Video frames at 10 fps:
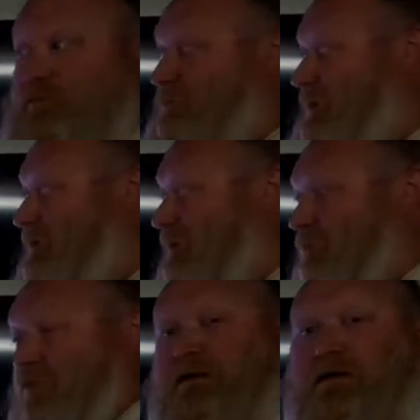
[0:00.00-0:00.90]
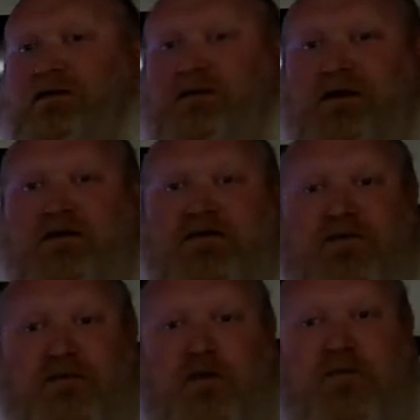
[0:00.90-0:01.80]
Why do I want it in the luggage
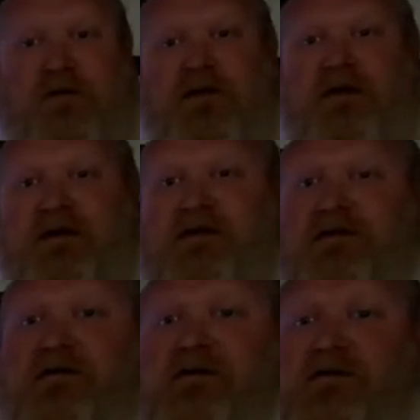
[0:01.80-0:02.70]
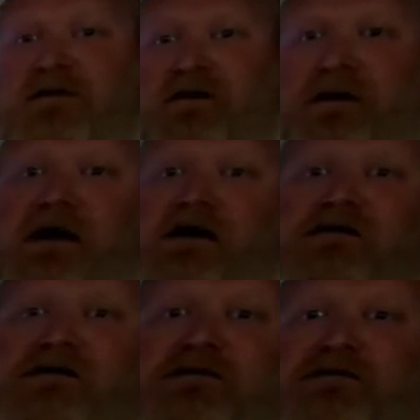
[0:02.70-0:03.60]
compartment in a box,